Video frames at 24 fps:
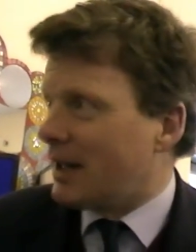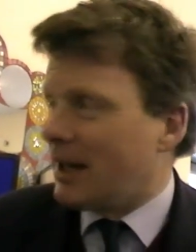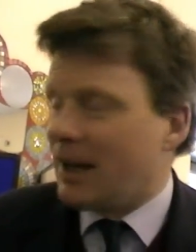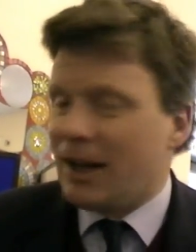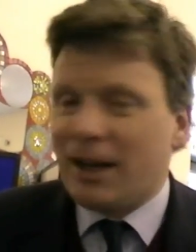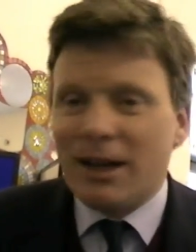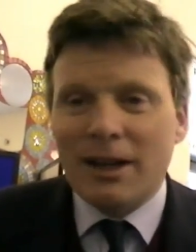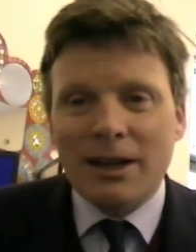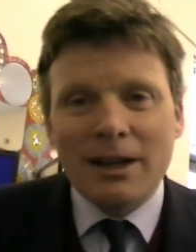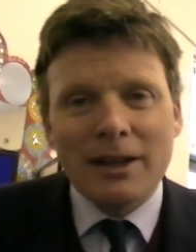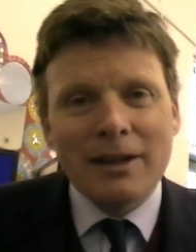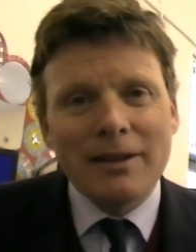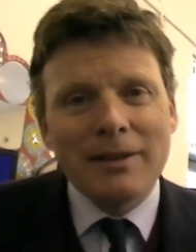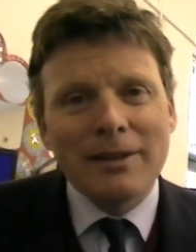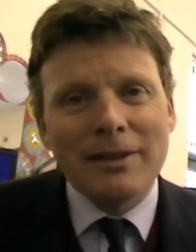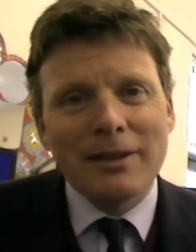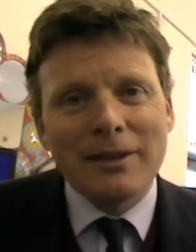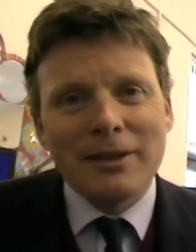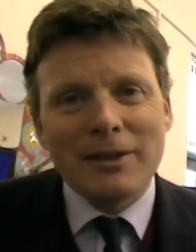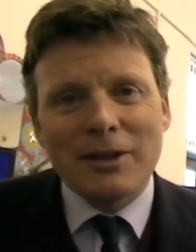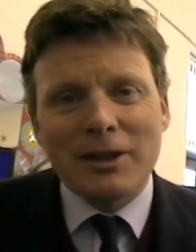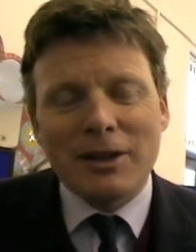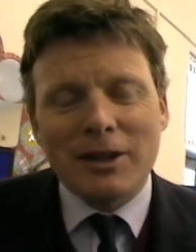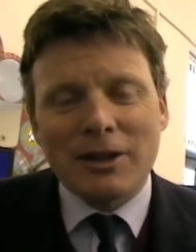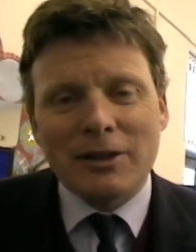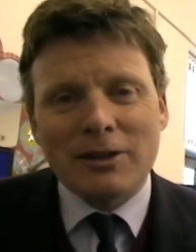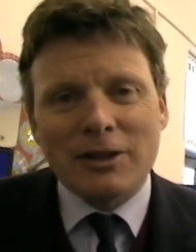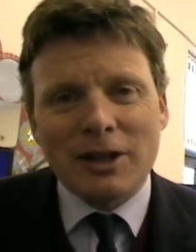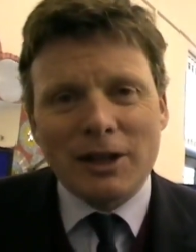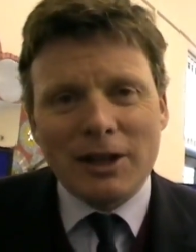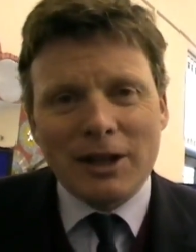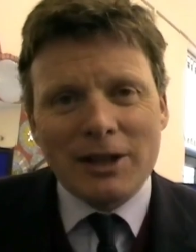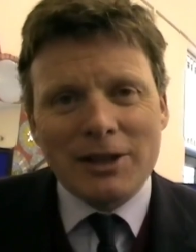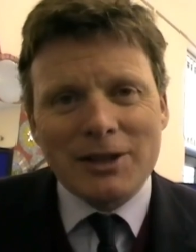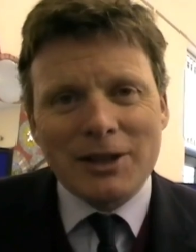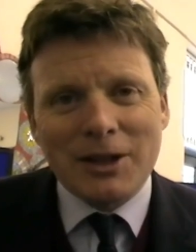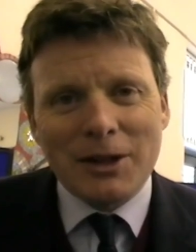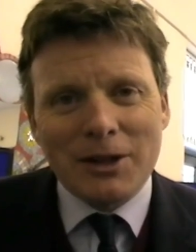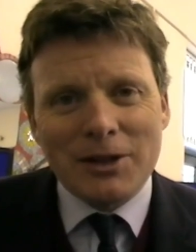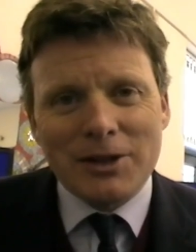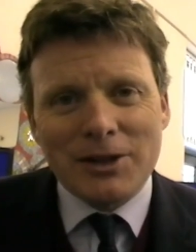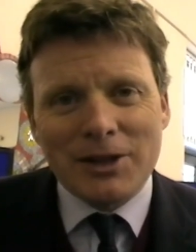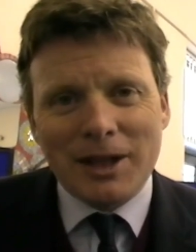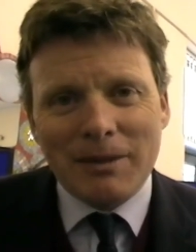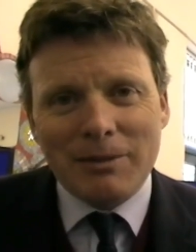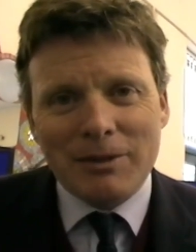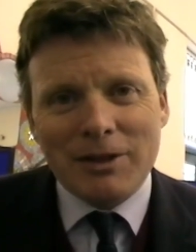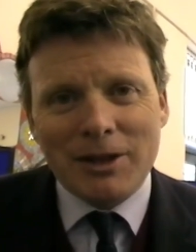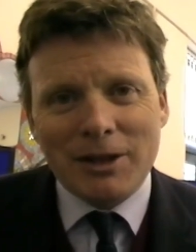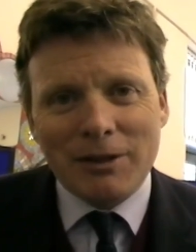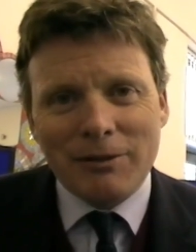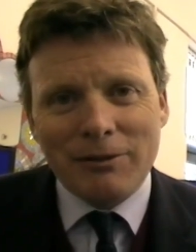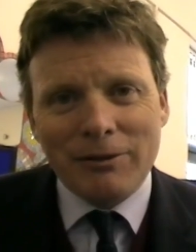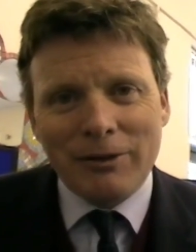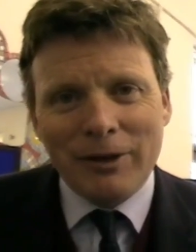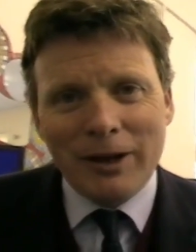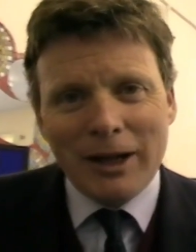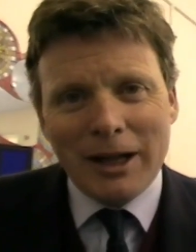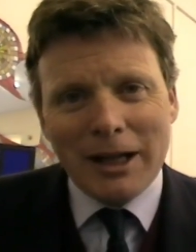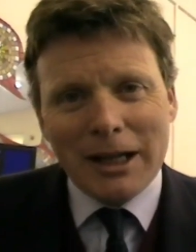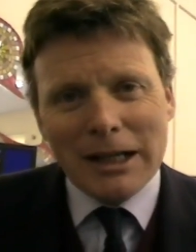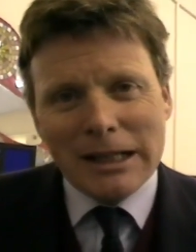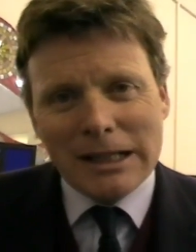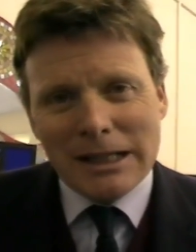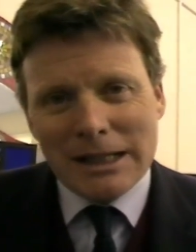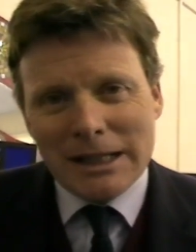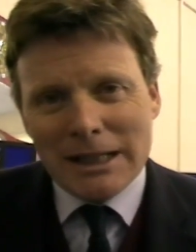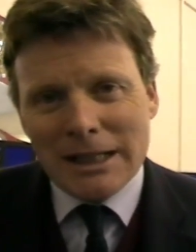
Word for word: uh, to, to, this concept of uh,